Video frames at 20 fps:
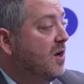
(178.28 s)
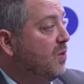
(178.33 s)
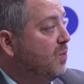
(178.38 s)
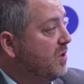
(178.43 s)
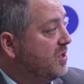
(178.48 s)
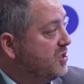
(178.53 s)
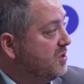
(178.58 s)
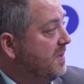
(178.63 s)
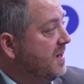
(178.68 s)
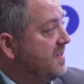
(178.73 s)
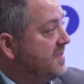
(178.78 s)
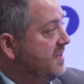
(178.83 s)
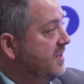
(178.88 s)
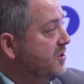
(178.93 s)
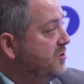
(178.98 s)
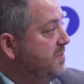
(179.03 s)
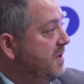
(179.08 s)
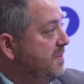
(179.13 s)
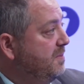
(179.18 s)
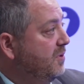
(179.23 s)
which of my
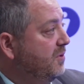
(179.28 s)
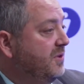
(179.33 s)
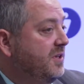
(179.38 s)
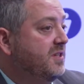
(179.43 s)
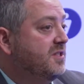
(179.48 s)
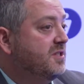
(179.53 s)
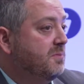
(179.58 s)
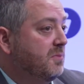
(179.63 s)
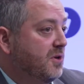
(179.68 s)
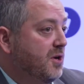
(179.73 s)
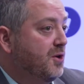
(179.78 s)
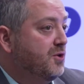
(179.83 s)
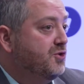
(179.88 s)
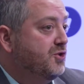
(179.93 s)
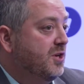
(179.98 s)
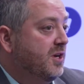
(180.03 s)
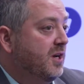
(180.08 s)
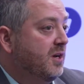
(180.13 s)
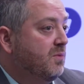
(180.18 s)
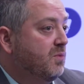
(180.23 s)
salespeople need some
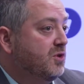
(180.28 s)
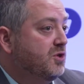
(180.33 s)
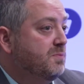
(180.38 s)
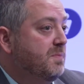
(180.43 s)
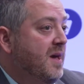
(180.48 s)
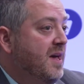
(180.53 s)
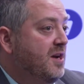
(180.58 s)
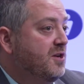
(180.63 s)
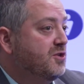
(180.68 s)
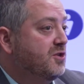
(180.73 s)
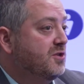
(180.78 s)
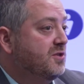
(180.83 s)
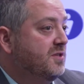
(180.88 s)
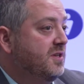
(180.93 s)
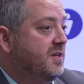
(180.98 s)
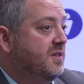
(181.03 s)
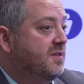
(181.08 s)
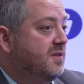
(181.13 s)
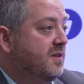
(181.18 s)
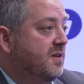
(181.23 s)
coaching and which managers
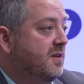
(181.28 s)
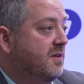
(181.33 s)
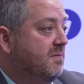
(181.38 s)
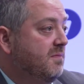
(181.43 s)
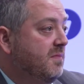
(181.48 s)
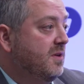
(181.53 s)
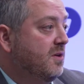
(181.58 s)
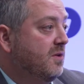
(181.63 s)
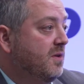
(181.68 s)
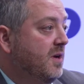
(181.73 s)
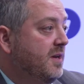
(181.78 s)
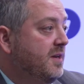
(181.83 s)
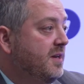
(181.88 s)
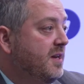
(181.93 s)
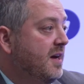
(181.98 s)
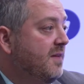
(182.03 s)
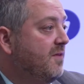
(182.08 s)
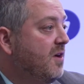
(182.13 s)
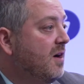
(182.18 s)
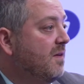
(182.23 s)
need to, I need
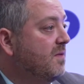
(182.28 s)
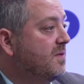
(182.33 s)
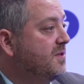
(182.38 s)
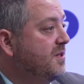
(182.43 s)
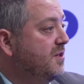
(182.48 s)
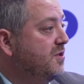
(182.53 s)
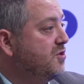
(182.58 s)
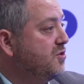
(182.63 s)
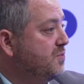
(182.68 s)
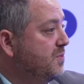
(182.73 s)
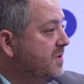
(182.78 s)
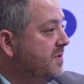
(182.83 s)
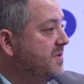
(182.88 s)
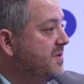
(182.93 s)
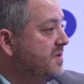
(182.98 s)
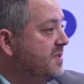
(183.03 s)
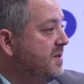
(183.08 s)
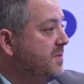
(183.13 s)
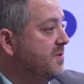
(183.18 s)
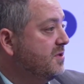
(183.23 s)
to have conversations with to
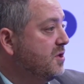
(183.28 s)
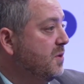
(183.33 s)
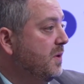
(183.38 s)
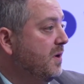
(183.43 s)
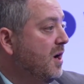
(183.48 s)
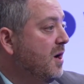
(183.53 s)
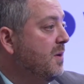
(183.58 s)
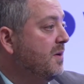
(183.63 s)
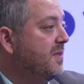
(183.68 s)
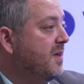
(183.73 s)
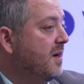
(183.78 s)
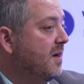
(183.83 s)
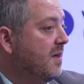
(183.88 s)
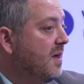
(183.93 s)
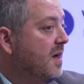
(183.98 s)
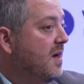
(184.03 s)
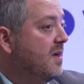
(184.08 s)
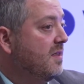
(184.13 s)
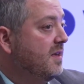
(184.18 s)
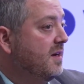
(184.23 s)
see what's going on with
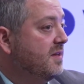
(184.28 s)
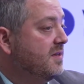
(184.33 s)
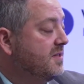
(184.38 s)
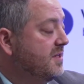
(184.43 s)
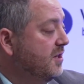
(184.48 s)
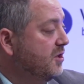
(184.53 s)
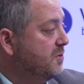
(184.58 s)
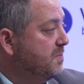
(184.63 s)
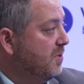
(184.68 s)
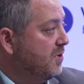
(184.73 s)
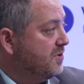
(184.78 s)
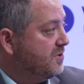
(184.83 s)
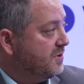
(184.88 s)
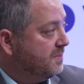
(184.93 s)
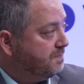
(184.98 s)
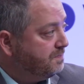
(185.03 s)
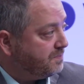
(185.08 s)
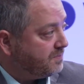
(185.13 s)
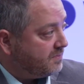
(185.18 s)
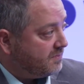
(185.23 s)
that
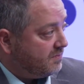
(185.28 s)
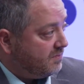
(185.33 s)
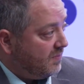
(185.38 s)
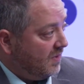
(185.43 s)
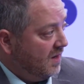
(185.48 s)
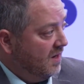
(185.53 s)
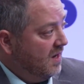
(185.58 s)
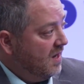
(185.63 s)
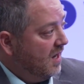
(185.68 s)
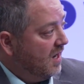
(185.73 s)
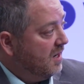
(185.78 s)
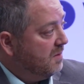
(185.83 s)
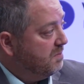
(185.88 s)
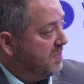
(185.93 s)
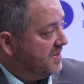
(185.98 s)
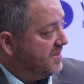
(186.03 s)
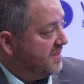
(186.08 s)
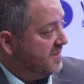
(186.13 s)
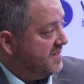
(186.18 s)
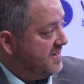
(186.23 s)
salesperson.
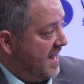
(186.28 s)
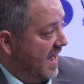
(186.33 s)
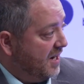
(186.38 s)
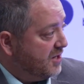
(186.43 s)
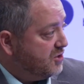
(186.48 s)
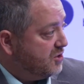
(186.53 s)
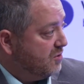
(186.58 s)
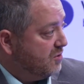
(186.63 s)
But the next